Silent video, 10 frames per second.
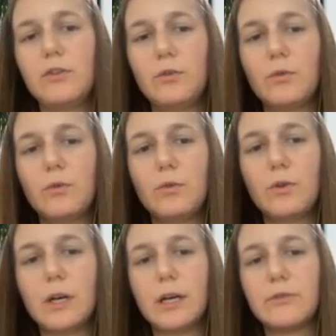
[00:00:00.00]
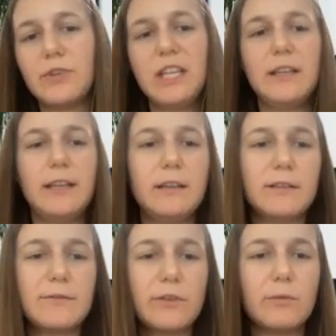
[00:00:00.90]
to uh, read
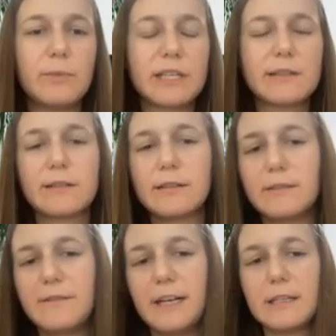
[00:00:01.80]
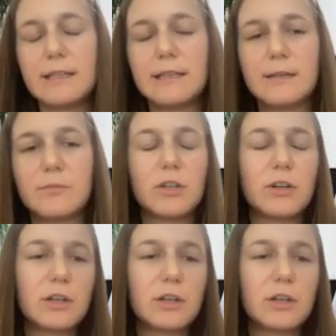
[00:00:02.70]
data from external file system or